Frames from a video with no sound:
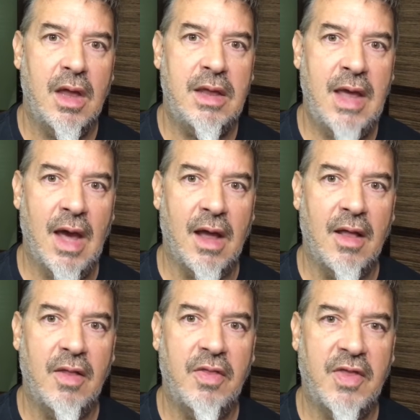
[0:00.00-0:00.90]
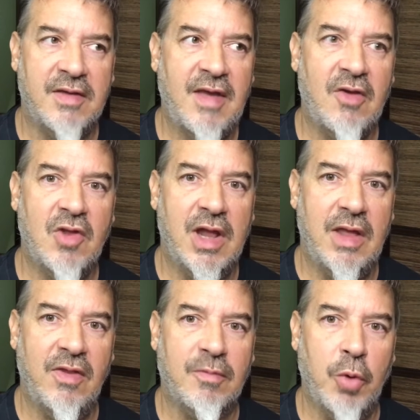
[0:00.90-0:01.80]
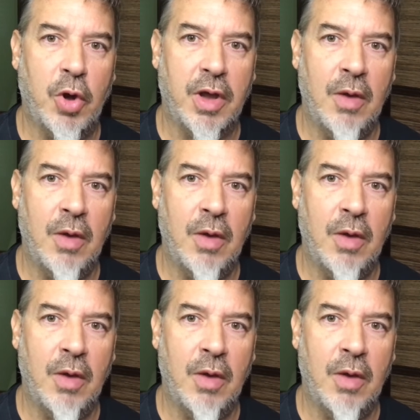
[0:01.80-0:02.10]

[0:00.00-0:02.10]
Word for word: yeah, that's actually in this book